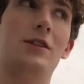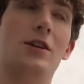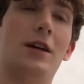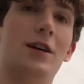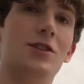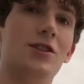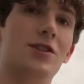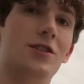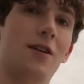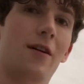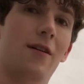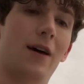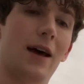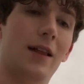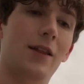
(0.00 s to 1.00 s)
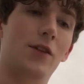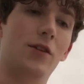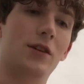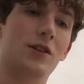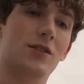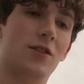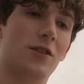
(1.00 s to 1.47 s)
as you guys just saw, I
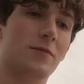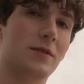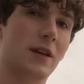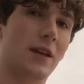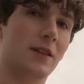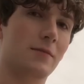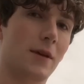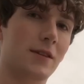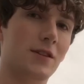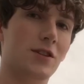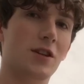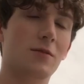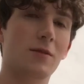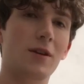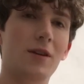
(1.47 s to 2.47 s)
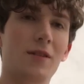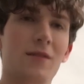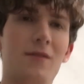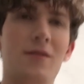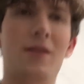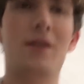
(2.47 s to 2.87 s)
literally just heard him say he's messaging me,